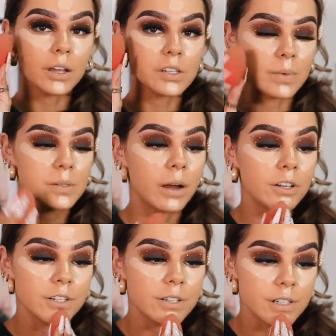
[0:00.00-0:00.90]
I use my
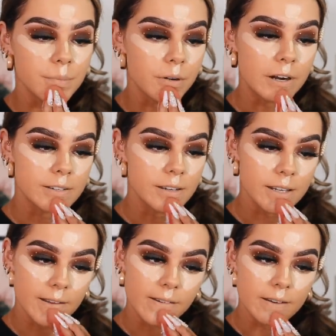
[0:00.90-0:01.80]
sponge just to press
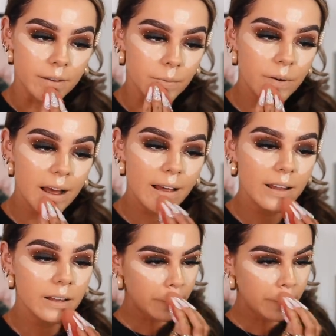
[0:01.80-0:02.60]
this in as well.